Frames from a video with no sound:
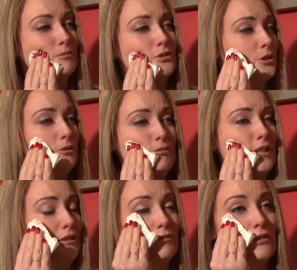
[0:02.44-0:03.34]
There was no
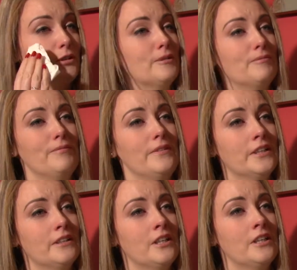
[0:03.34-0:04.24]
need for it.
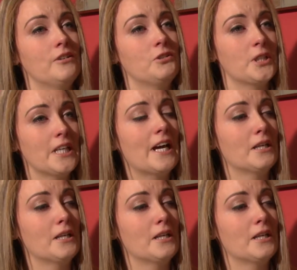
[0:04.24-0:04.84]
She